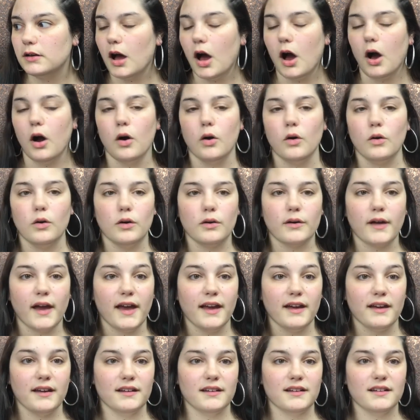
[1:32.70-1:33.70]
Oh, okay.
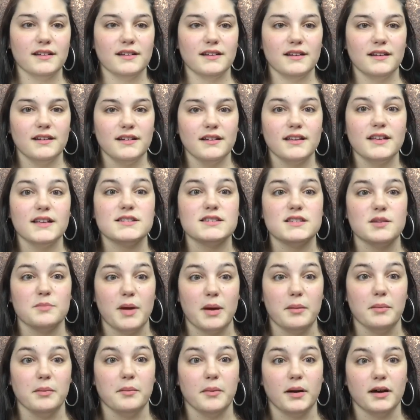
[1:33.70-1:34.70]
It's the
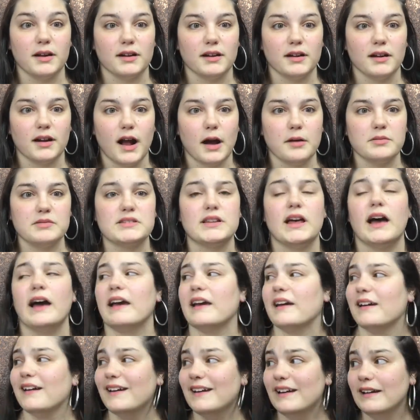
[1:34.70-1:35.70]
baby monitor. I was
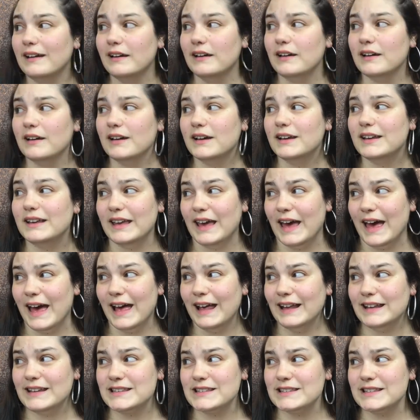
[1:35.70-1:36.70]
like,
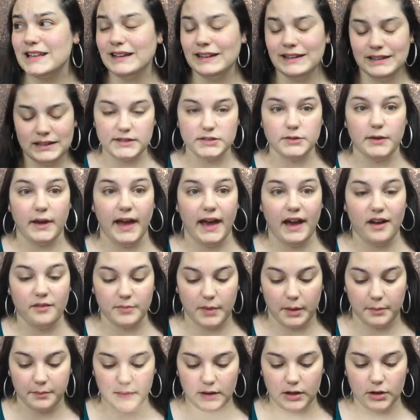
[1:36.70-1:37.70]
yes. So I have
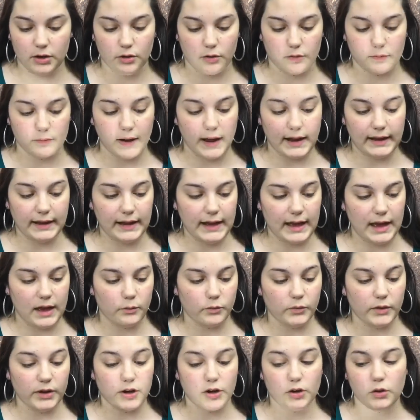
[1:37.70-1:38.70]
my mirror ready
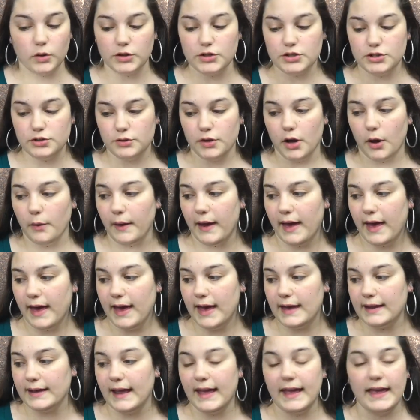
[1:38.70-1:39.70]
and we are going to go
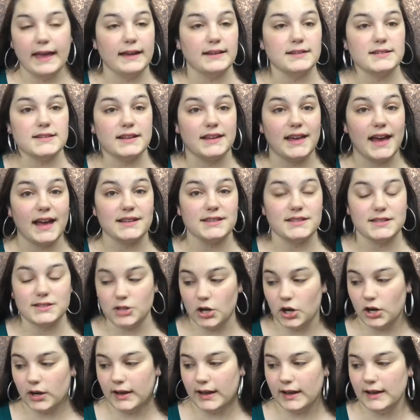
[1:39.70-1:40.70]
ahead and get
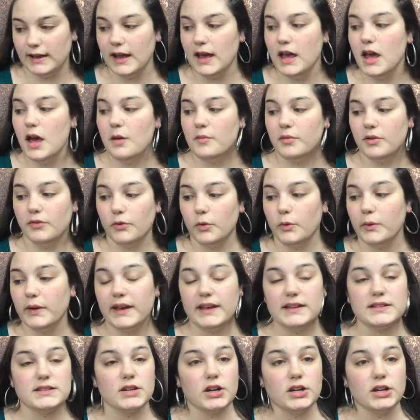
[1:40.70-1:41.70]
started. Before we
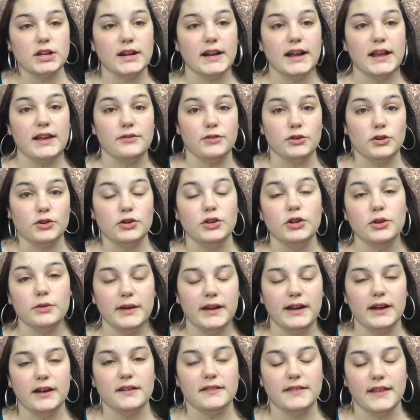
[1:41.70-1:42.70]
get started, if you're new
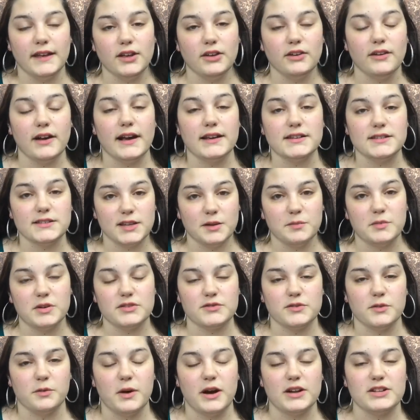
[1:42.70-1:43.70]
here, thank you guys so much
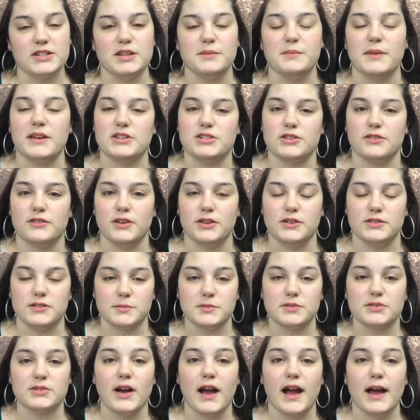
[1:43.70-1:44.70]
for watching. Make sure that you
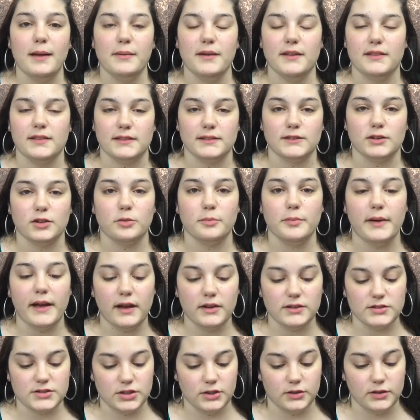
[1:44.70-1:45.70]
subscribe, hit the little
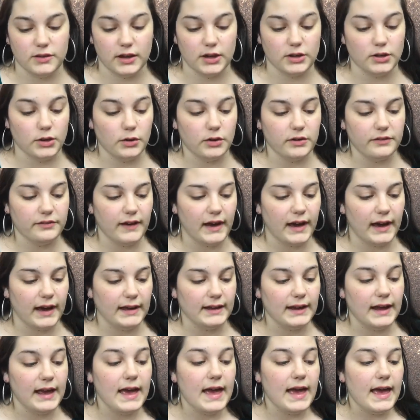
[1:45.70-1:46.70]
bell so you get
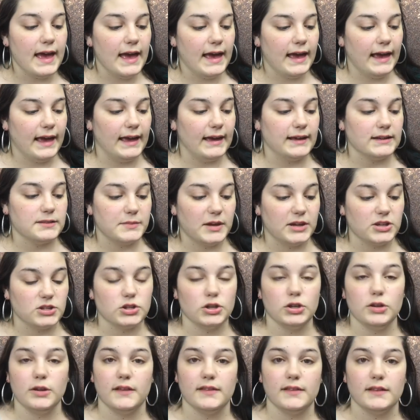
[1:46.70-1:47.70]
notified, and make
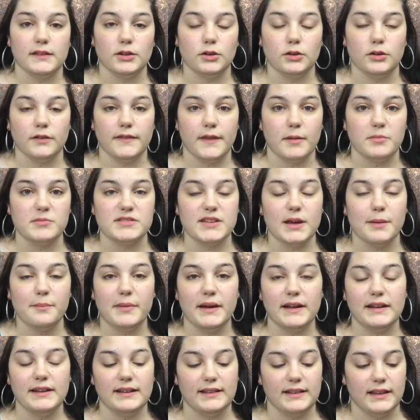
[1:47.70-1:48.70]
sure you hit the little thumbs up
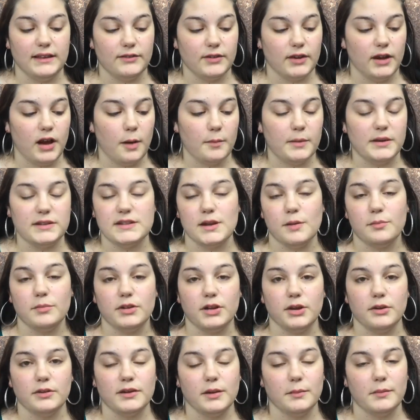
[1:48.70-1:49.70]
button and leave a comment down
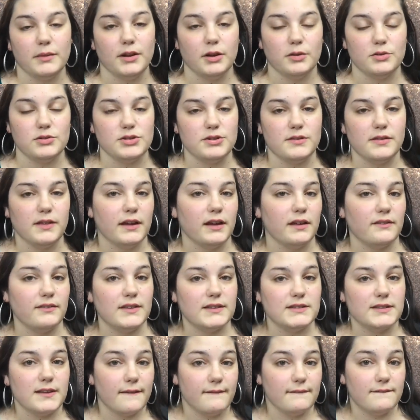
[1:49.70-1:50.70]
below and let me know what you think of
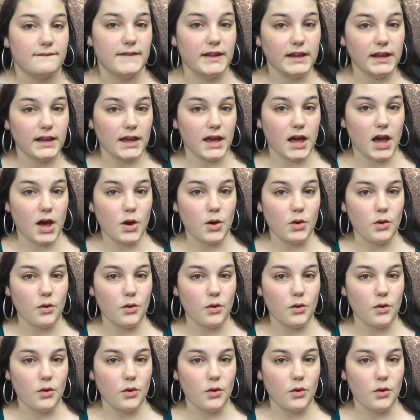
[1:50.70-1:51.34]
this video.